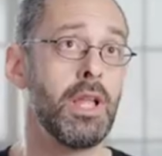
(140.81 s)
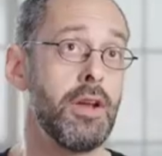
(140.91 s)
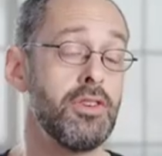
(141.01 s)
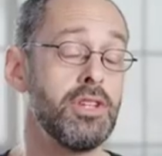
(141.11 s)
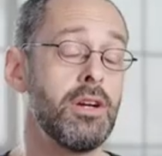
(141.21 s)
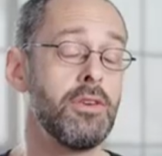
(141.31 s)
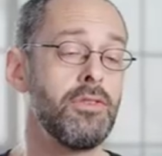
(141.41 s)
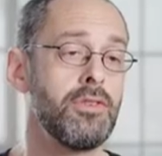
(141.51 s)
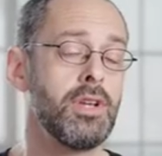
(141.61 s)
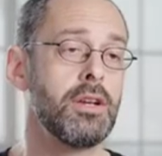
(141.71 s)
a lot of the
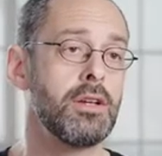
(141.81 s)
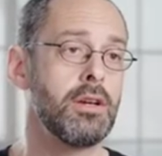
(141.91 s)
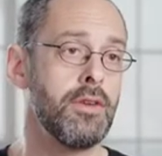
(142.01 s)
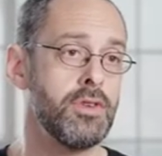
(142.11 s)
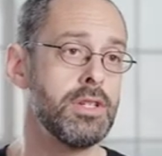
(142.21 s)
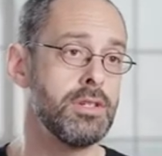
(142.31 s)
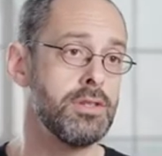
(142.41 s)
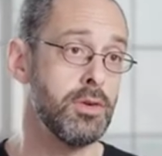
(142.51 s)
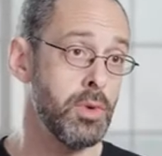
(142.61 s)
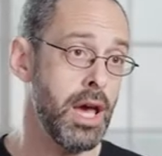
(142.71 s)
generative design
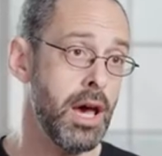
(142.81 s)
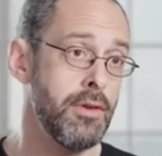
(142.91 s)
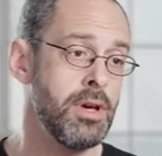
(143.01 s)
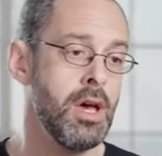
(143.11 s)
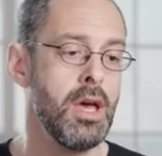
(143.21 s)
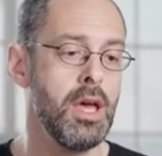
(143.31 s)
conversations that we have